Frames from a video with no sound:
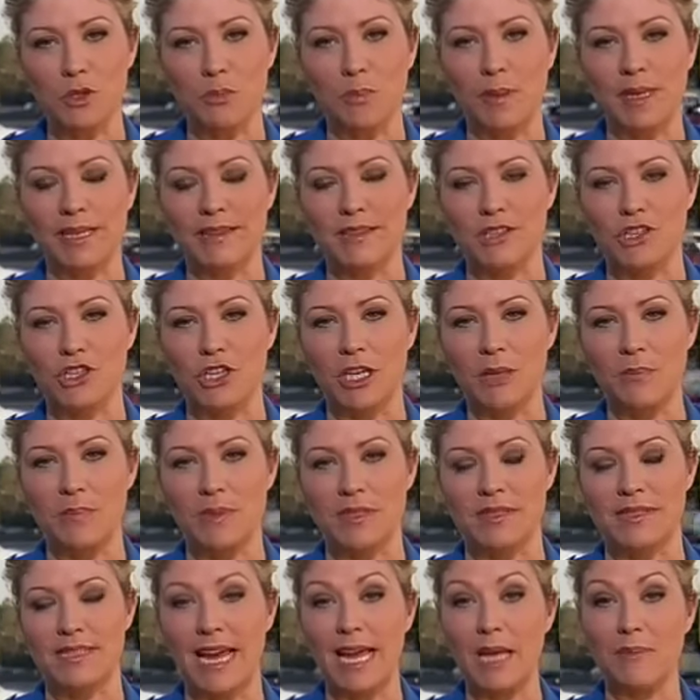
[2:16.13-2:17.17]
to pick the
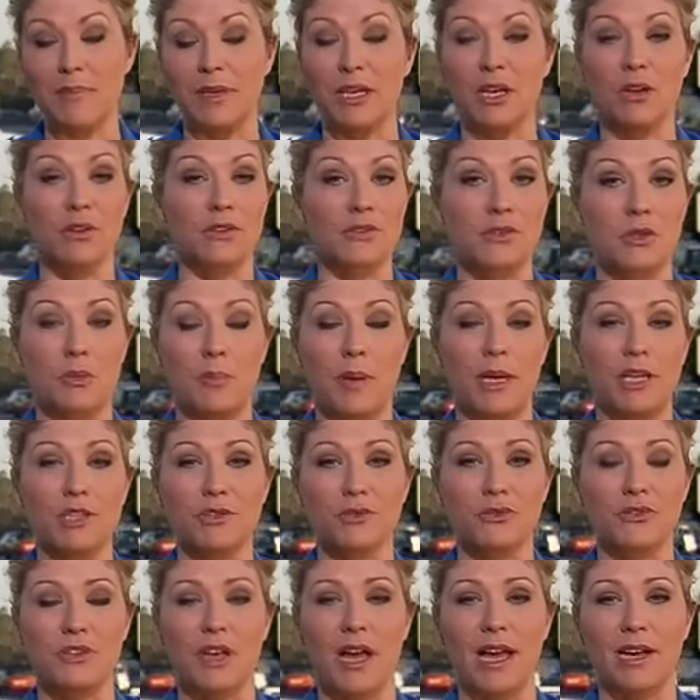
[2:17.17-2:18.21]
cheapest day because the
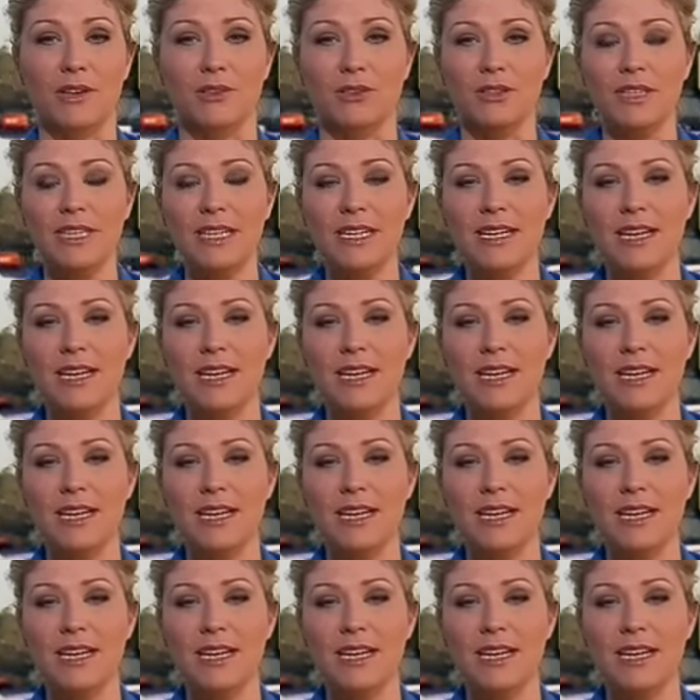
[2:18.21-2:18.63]
petrol cycle